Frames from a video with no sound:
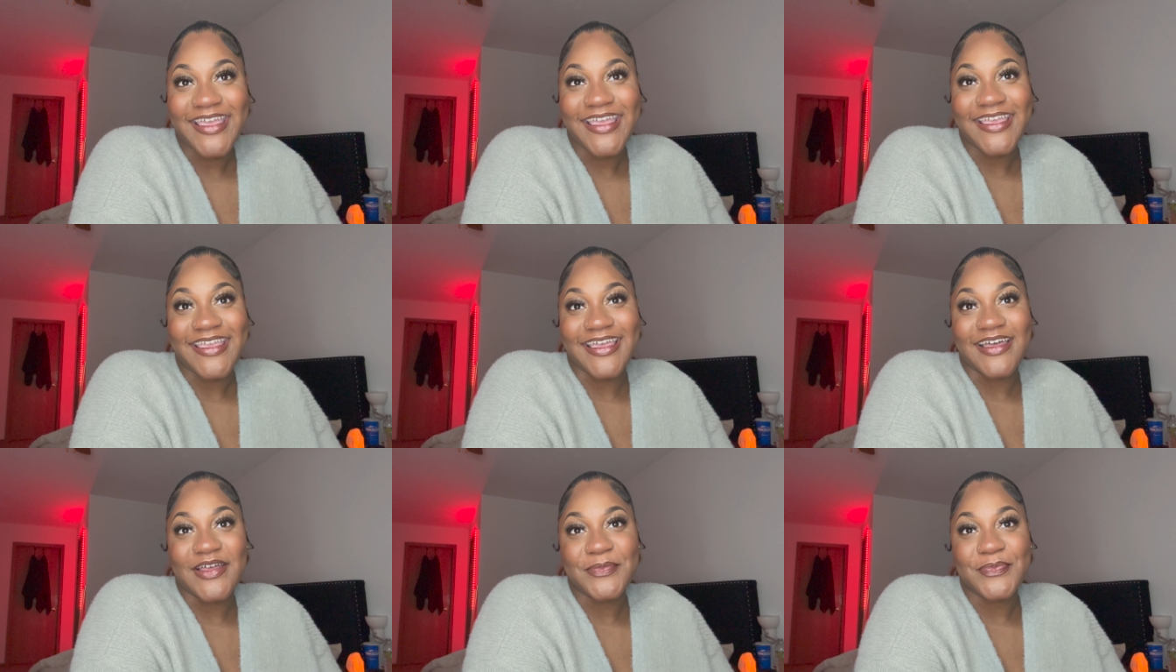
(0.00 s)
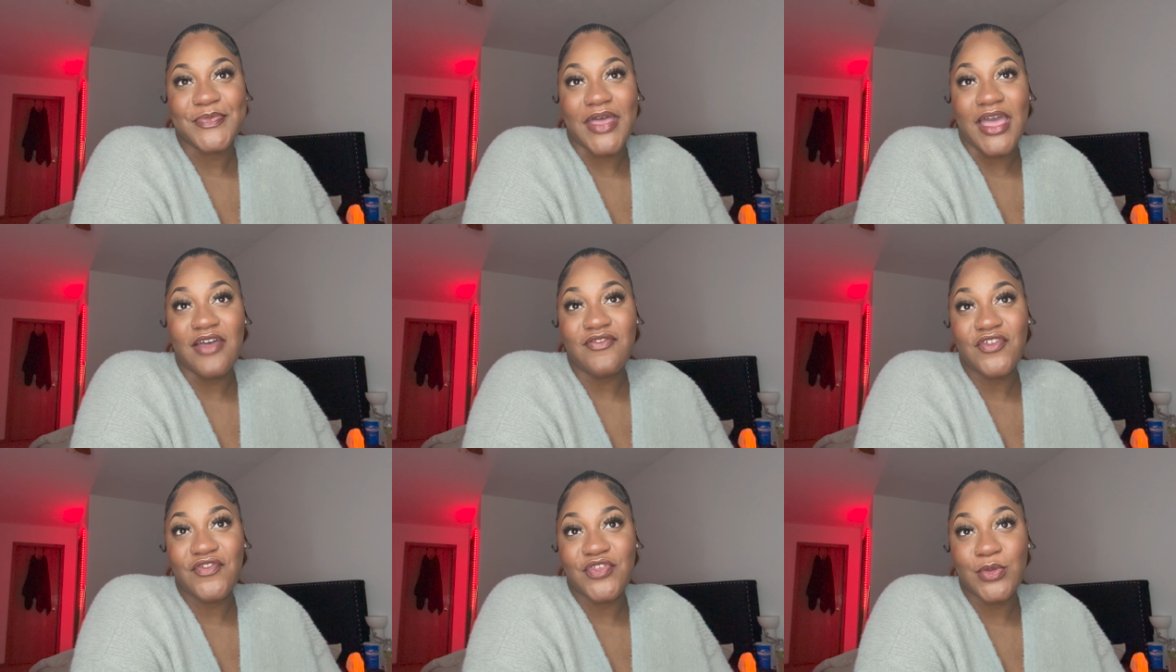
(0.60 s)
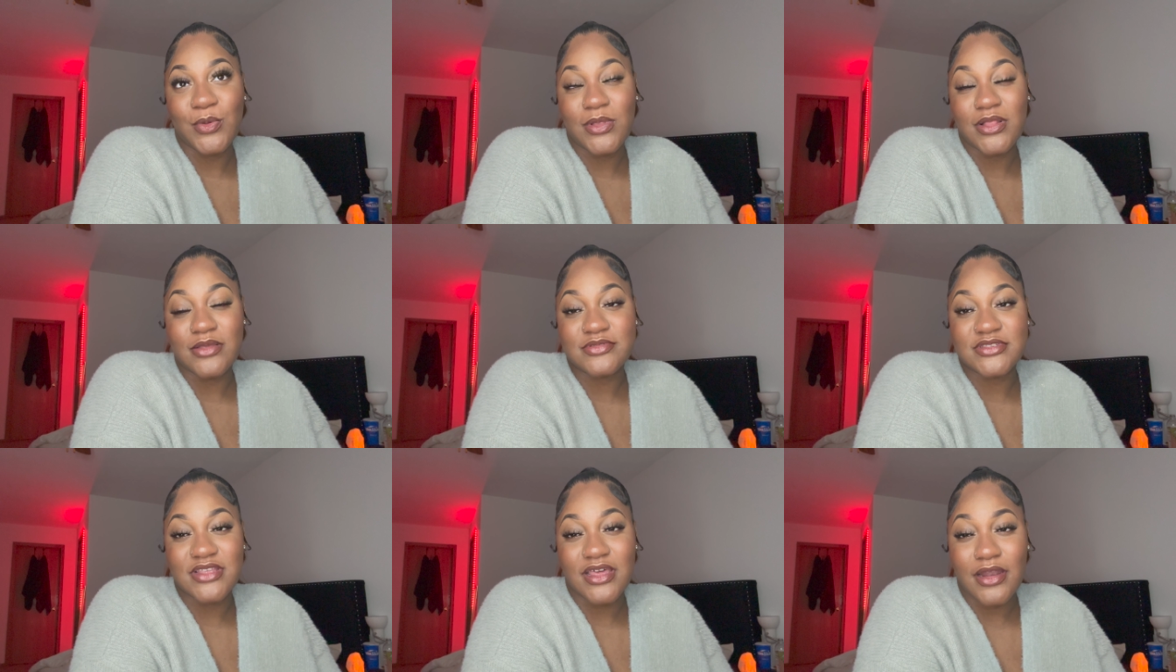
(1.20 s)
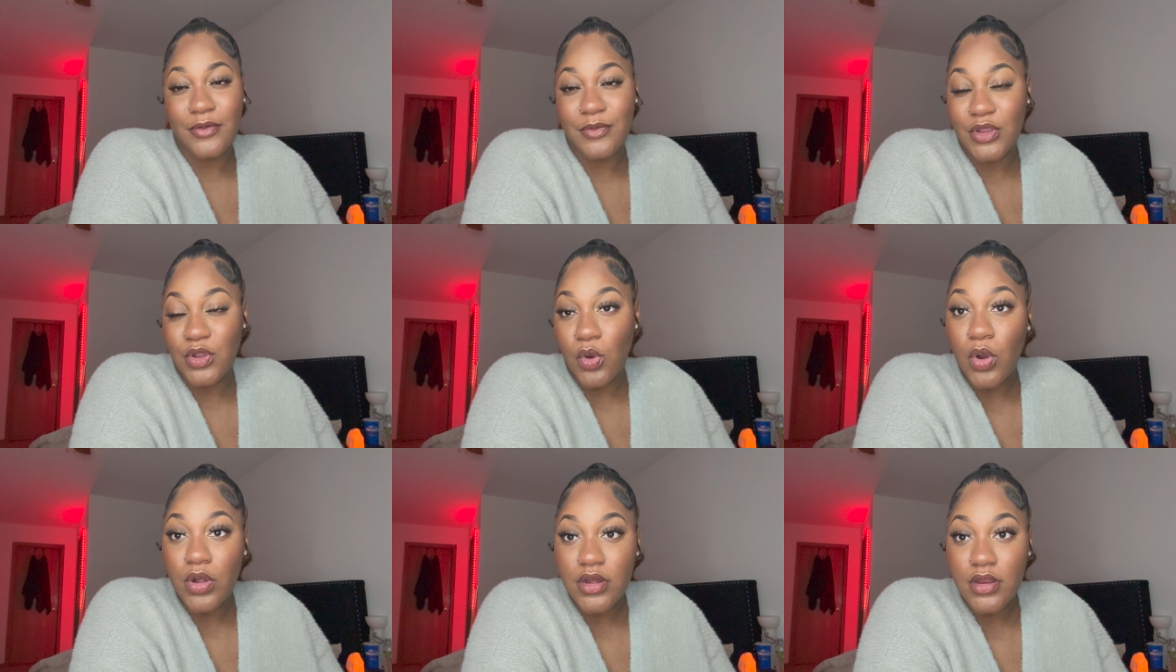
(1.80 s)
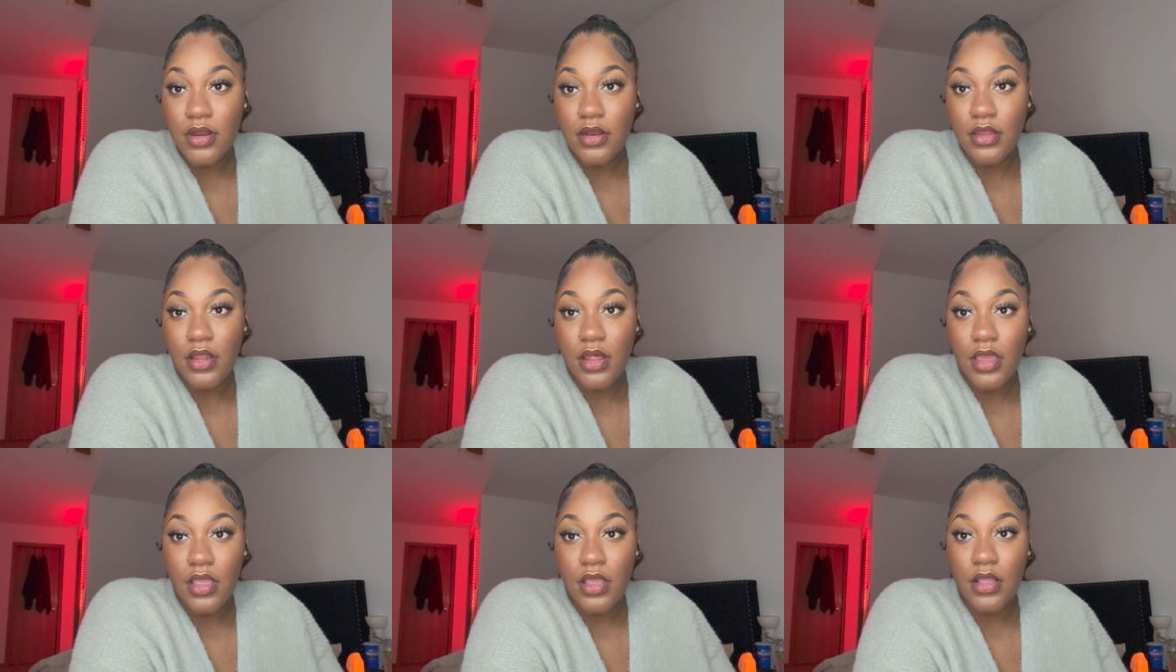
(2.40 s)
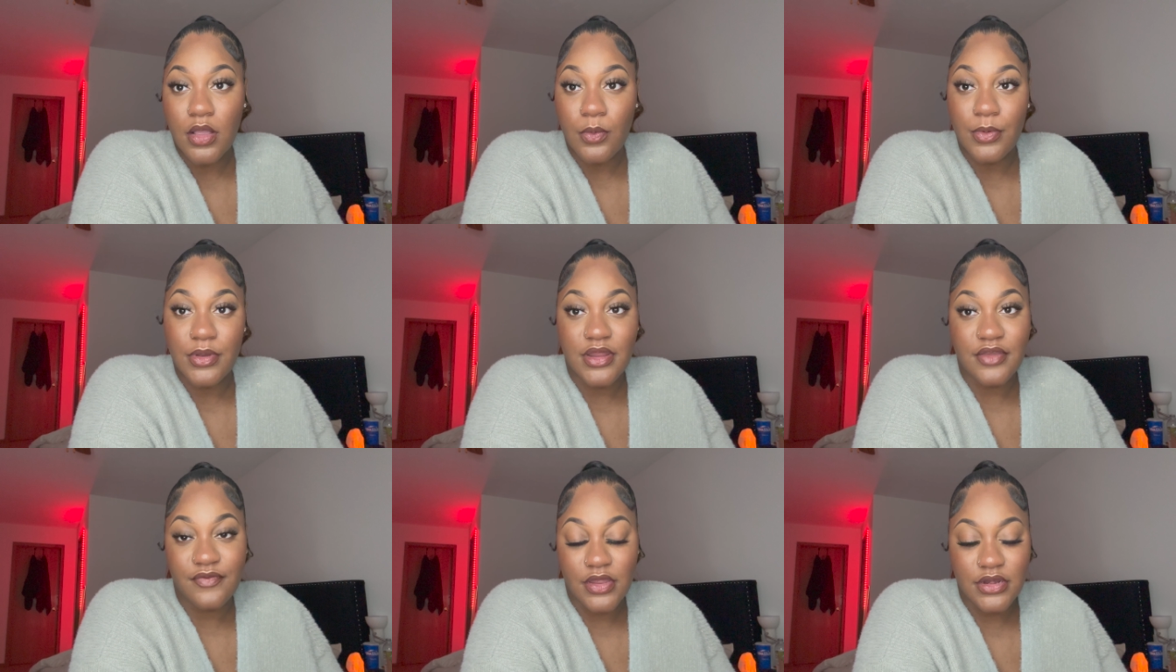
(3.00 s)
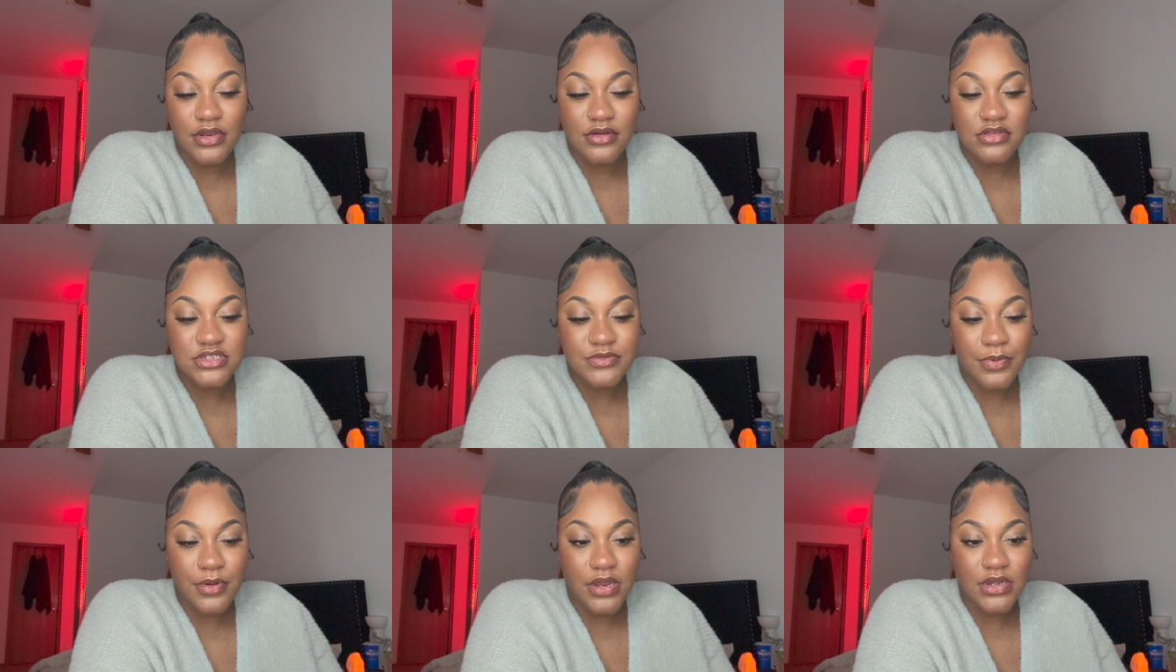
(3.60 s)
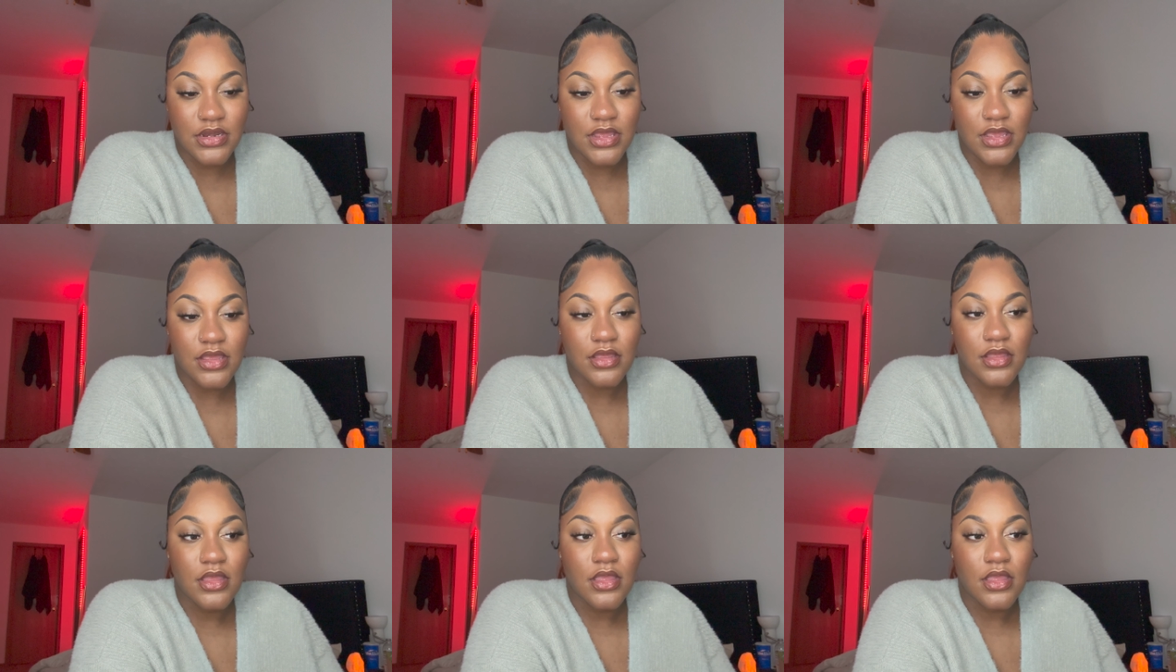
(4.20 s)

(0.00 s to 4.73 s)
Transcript: yeah i have a few clips that i recorded like when i found out i was pregnant